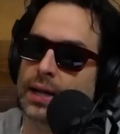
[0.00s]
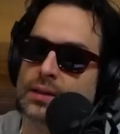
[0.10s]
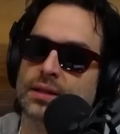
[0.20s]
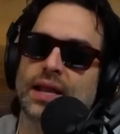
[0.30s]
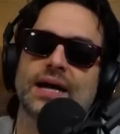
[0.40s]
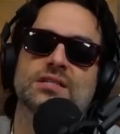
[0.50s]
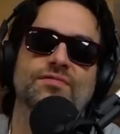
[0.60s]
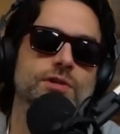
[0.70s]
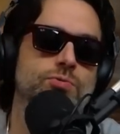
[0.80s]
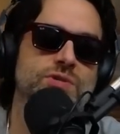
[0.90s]
The Last
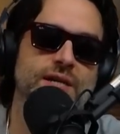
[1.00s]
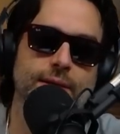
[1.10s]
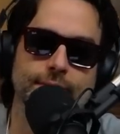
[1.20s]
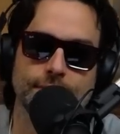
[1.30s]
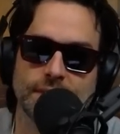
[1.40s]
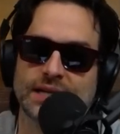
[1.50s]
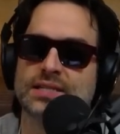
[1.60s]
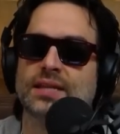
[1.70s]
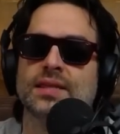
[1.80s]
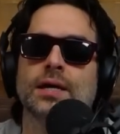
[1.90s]
of Us was it.
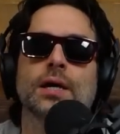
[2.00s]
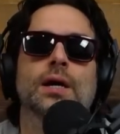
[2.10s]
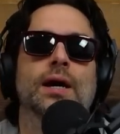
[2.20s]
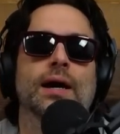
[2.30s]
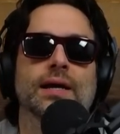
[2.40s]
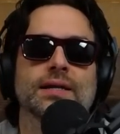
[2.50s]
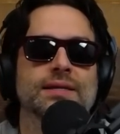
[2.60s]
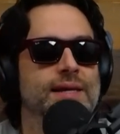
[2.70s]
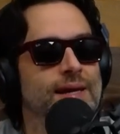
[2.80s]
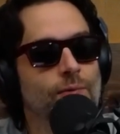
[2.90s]
That's the. Th-
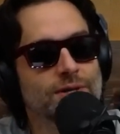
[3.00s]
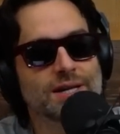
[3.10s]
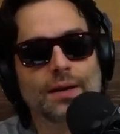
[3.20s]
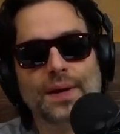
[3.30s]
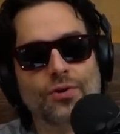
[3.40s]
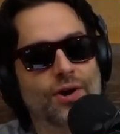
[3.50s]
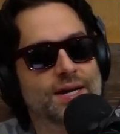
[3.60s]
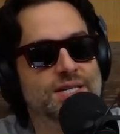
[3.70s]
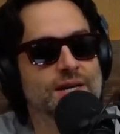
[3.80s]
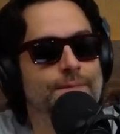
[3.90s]
you know what's going to be
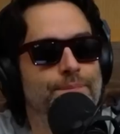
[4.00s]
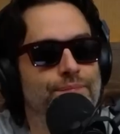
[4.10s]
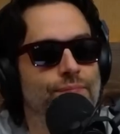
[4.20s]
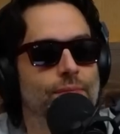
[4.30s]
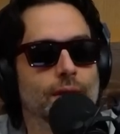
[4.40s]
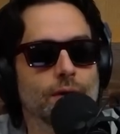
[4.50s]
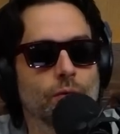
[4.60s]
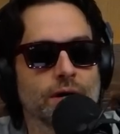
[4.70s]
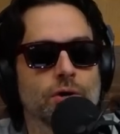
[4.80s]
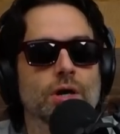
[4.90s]
crazy
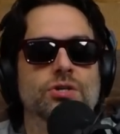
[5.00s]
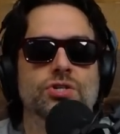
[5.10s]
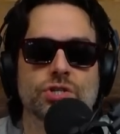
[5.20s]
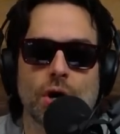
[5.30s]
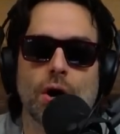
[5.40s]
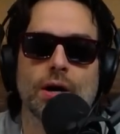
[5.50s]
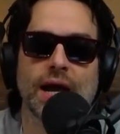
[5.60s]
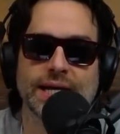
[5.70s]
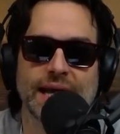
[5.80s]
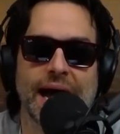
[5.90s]
when you're a star
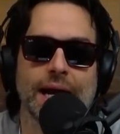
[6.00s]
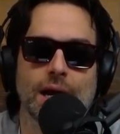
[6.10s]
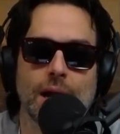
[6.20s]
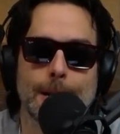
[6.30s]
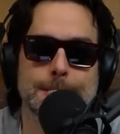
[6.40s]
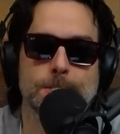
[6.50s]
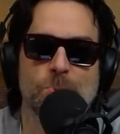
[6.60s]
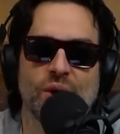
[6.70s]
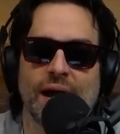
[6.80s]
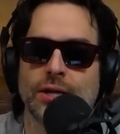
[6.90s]
like that
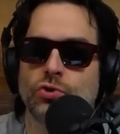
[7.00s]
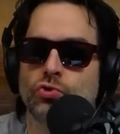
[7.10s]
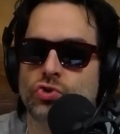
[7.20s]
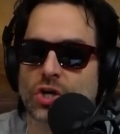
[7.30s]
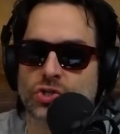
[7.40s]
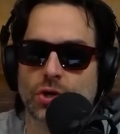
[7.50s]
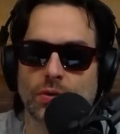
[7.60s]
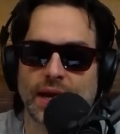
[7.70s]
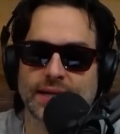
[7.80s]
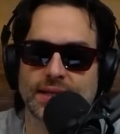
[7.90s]
and you just go
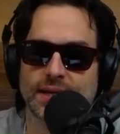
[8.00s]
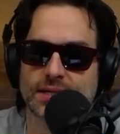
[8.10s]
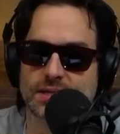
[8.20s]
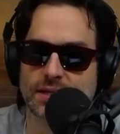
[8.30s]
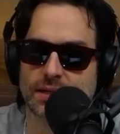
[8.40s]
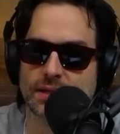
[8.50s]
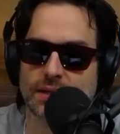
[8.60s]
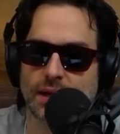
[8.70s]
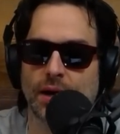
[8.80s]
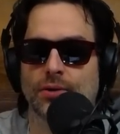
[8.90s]
like this.
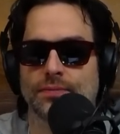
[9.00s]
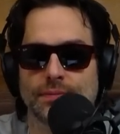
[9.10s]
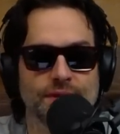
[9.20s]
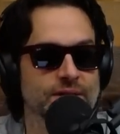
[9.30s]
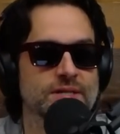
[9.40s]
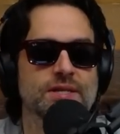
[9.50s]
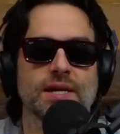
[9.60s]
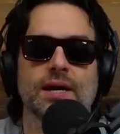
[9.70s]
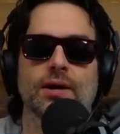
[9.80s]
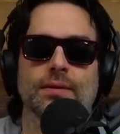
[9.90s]
Oh, this is
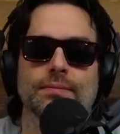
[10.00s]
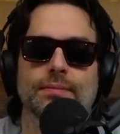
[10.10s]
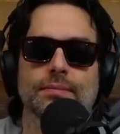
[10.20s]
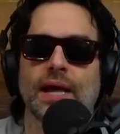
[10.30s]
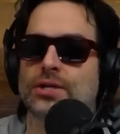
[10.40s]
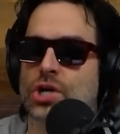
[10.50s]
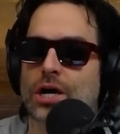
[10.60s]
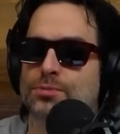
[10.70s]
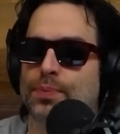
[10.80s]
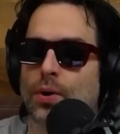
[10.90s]
the year. Like
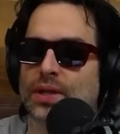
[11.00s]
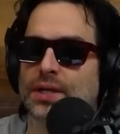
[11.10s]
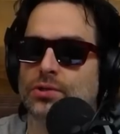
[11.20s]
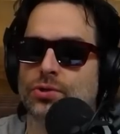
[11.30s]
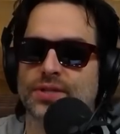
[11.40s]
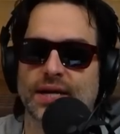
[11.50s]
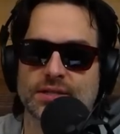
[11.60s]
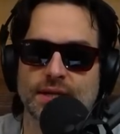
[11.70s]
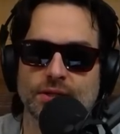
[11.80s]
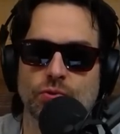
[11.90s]
Josh Brolin in
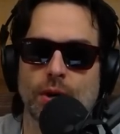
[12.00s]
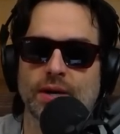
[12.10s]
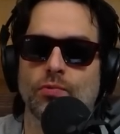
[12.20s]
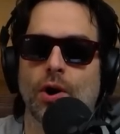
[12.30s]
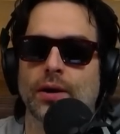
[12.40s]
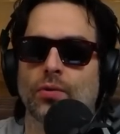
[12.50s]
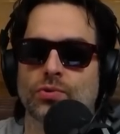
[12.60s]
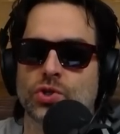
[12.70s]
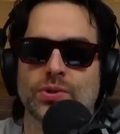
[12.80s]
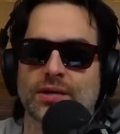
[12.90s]
2021 or
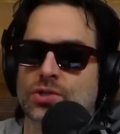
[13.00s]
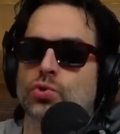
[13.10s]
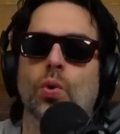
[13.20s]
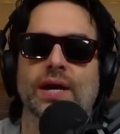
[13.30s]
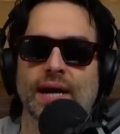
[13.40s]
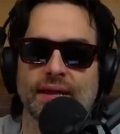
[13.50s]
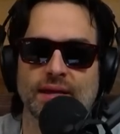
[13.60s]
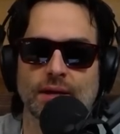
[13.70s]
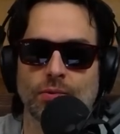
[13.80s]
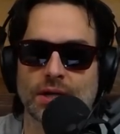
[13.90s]
2020, I
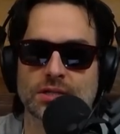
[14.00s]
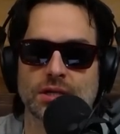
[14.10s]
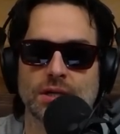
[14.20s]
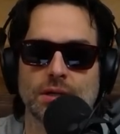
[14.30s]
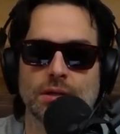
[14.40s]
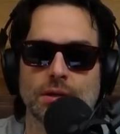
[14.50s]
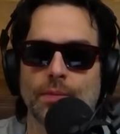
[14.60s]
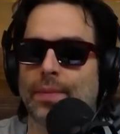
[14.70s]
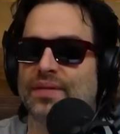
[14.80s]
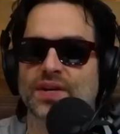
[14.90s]
think it was,
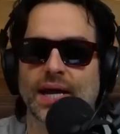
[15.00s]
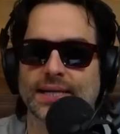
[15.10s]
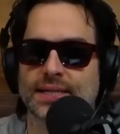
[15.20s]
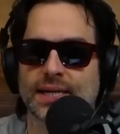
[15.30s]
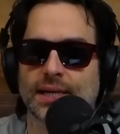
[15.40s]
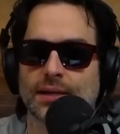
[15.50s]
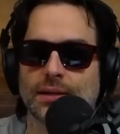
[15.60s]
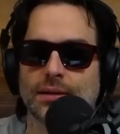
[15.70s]
or maybe even 19.